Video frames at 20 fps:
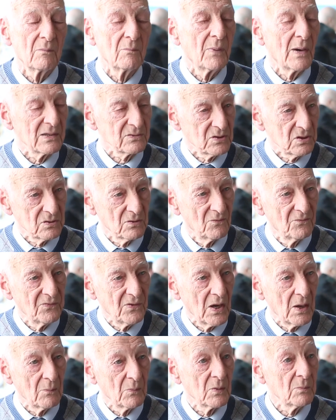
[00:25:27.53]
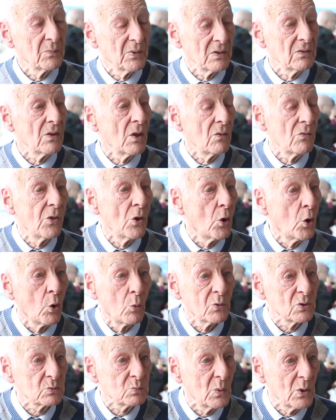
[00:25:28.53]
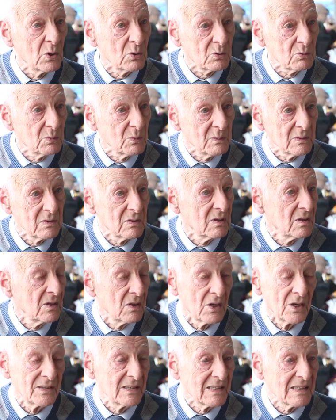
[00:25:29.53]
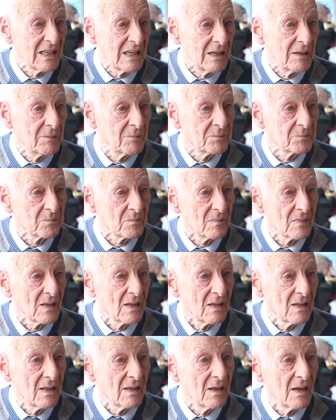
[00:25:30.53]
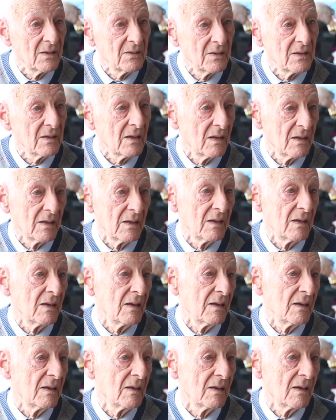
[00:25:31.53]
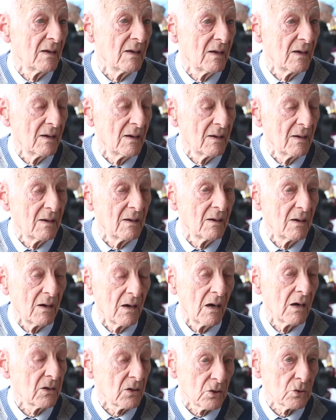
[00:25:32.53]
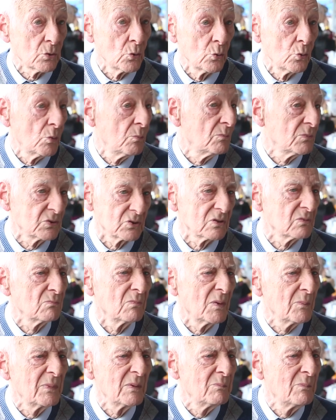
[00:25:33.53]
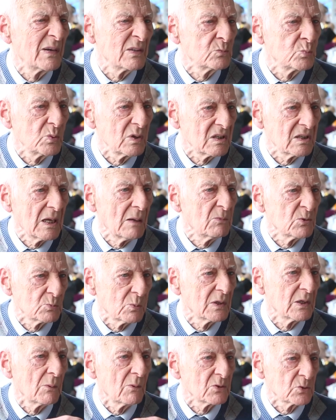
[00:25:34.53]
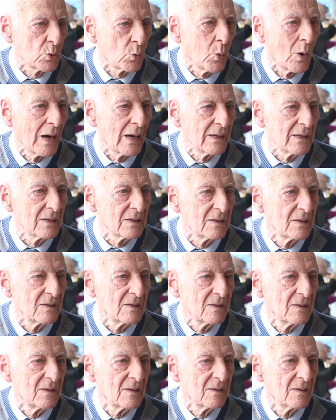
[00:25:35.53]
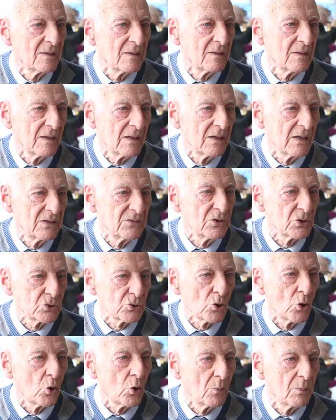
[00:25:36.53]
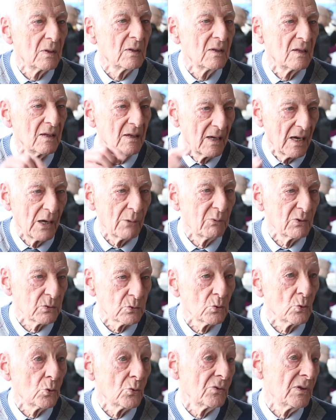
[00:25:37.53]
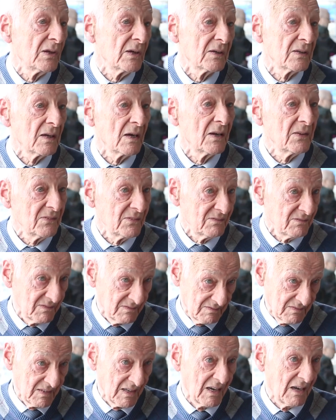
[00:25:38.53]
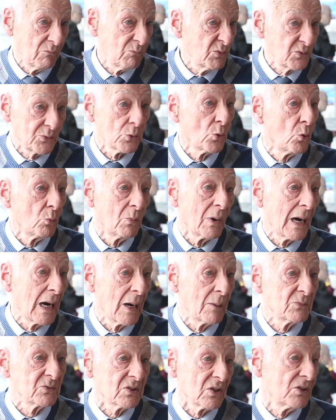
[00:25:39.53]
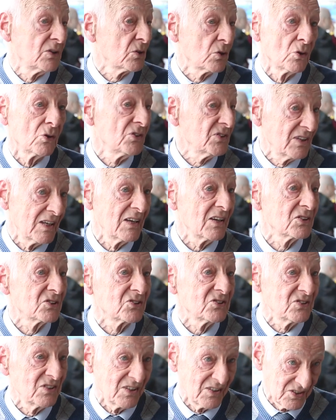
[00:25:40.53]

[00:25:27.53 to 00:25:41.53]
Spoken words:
back to Dunfermline, but they always welcomed me in a game, and I could go, maybe midweek games when I was quiet in the shop, I would go there, and with open arms and I go, yes.